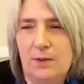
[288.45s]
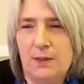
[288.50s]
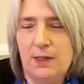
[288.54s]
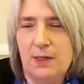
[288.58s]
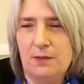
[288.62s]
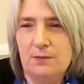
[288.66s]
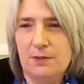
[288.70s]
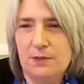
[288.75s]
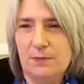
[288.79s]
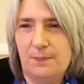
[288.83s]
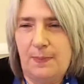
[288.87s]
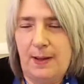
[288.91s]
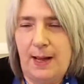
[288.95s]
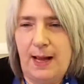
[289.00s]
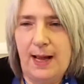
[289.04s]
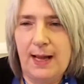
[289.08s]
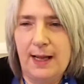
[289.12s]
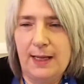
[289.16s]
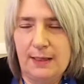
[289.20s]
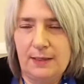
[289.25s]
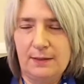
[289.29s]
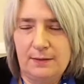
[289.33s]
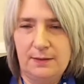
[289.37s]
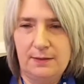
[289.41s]
We're going to
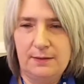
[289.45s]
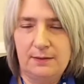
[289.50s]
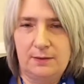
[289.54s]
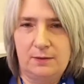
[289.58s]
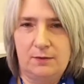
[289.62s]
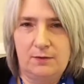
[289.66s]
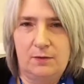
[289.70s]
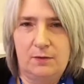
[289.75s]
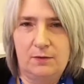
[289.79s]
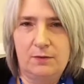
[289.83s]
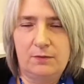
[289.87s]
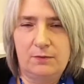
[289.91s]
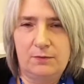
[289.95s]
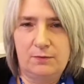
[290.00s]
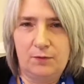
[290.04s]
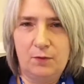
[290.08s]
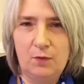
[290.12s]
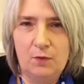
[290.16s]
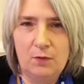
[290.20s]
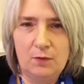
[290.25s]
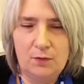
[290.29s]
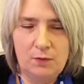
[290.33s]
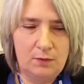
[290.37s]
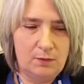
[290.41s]
pilot this across
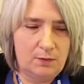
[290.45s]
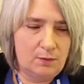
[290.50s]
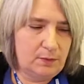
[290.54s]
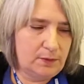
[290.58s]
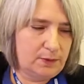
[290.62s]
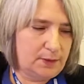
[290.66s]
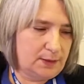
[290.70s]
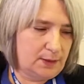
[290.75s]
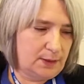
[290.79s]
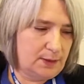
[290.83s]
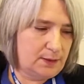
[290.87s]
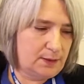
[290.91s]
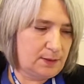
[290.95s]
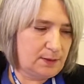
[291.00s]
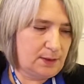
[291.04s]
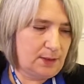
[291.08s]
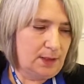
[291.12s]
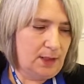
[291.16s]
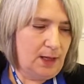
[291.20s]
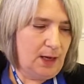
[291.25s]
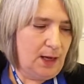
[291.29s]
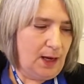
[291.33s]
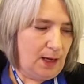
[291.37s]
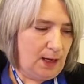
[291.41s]
4 courses,
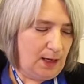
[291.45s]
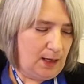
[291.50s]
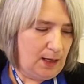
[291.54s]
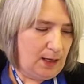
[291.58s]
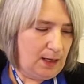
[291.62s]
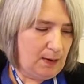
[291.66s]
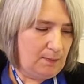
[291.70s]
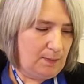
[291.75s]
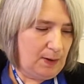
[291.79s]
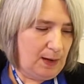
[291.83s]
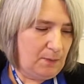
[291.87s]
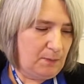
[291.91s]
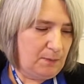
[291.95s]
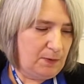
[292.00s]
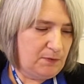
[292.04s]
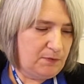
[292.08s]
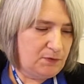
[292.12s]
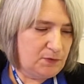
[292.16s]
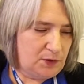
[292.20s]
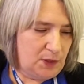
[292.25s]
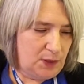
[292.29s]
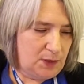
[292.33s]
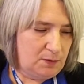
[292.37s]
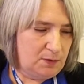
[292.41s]
and
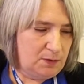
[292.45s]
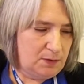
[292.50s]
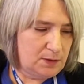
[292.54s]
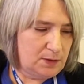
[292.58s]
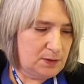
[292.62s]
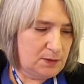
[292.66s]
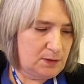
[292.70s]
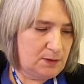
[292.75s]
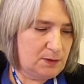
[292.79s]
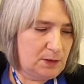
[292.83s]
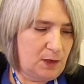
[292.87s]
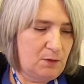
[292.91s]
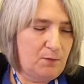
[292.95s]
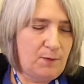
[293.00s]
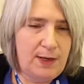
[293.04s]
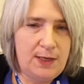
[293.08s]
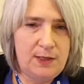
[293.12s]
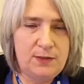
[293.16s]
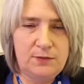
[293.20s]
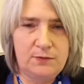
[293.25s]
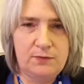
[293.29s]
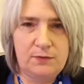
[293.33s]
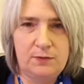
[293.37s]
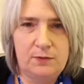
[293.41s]
we've chosen a
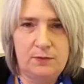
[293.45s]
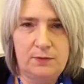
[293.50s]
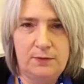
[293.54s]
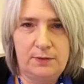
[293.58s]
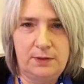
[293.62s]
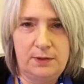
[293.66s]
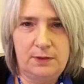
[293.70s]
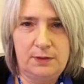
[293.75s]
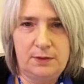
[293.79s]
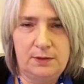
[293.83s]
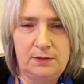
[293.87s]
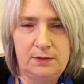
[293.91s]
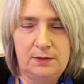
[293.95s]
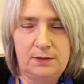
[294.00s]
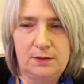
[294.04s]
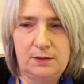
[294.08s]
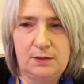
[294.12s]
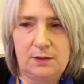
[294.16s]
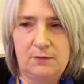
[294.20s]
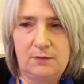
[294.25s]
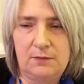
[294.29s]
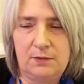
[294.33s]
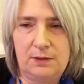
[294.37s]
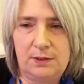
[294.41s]
range of courses that are
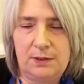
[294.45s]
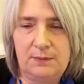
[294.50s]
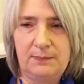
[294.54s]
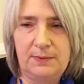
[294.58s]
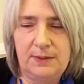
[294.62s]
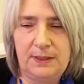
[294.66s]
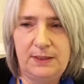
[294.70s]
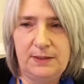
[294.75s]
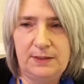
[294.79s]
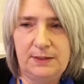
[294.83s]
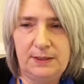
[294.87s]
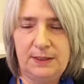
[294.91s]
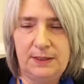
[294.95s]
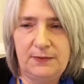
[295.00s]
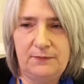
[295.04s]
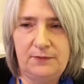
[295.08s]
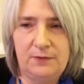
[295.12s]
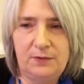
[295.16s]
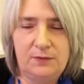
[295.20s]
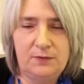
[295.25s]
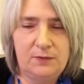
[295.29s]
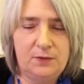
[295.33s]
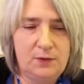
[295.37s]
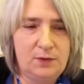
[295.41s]
currently being
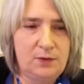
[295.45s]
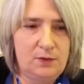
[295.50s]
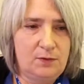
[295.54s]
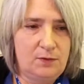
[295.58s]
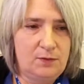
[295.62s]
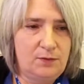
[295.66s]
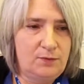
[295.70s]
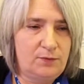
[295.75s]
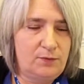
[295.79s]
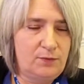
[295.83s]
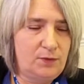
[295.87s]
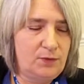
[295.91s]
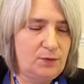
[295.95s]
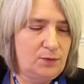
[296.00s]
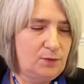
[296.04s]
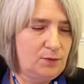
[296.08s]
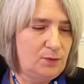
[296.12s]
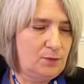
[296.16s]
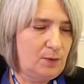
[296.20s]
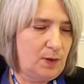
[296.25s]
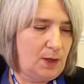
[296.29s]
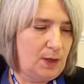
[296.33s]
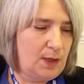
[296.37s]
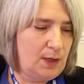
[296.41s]
delivered
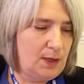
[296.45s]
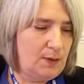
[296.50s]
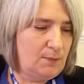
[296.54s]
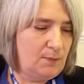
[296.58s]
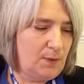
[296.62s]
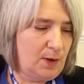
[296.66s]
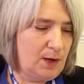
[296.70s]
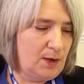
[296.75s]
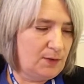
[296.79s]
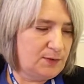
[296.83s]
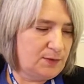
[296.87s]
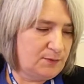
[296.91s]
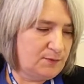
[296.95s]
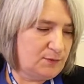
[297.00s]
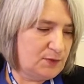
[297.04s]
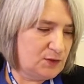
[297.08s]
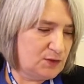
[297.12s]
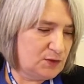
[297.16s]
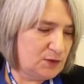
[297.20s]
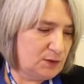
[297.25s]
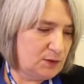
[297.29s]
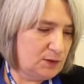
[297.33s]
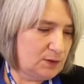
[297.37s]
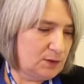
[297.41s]
through our
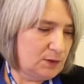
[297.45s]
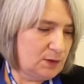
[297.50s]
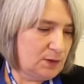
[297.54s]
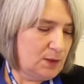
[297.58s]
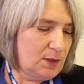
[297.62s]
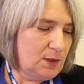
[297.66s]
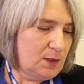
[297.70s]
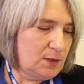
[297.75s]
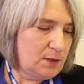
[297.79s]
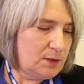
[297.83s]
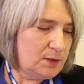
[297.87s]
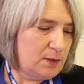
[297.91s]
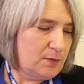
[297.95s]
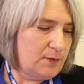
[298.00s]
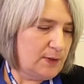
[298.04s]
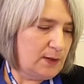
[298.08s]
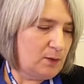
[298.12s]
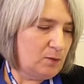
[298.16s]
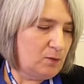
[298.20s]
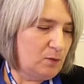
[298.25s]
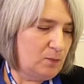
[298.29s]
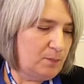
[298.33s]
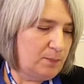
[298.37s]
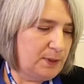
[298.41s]
division. So
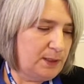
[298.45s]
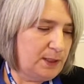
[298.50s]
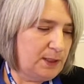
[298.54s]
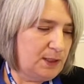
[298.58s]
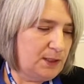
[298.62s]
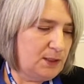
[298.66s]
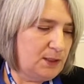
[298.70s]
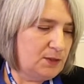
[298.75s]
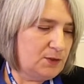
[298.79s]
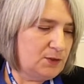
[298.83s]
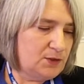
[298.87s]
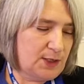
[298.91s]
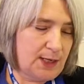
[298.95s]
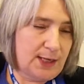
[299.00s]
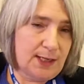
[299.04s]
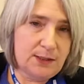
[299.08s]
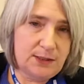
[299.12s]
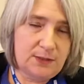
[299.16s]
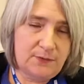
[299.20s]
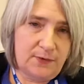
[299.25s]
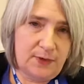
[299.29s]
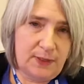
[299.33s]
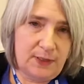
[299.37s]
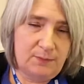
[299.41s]
that will be
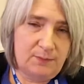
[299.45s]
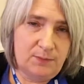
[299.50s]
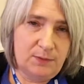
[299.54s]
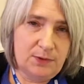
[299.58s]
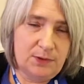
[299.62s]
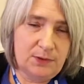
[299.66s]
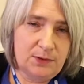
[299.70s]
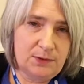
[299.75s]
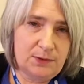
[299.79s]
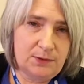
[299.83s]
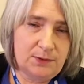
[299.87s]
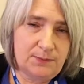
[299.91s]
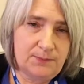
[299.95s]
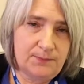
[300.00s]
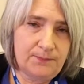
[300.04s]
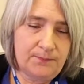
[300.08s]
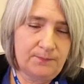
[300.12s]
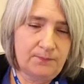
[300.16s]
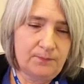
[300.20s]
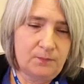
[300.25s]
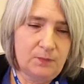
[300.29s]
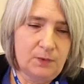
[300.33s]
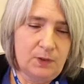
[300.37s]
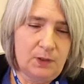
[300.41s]
child development,
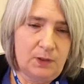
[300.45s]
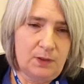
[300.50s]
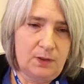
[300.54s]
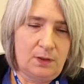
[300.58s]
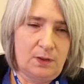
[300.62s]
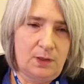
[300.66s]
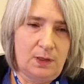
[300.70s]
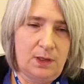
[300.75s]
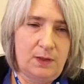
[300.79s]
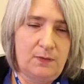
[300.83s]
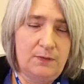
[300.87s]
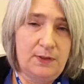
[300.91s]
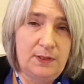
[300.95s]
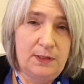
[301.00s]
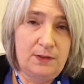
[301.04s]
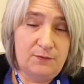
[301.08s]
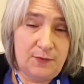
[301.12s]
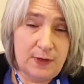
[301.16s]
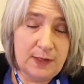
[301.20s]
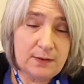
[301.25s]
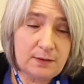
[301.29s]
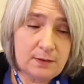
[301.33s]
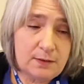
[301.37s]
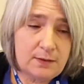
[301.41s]
the
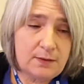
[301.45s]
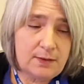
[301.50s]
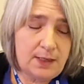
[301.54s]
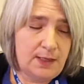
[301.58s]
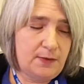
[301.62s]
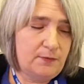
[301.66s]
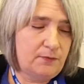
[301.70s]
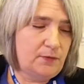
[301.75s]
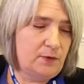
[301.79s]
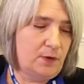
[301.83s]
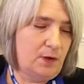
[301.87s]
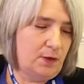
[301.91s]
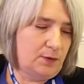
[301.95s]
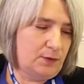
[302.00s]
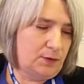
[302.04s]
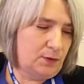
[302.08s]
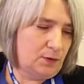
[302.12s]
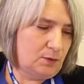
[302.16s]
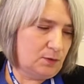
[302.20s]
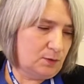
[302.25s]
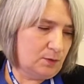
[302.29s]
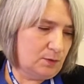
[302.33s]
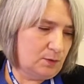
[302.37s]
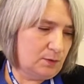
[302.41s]
advanced
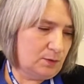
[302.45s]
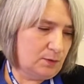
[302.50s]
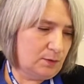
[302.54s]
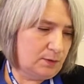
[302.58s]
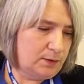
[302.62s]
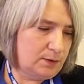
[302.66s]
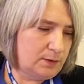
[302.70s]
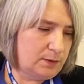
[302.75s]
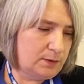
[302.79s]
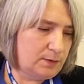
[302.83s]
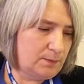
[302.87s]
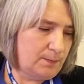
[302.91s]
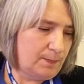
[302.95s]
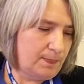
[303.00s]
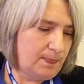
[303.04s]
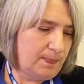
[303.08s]
safeguarding course,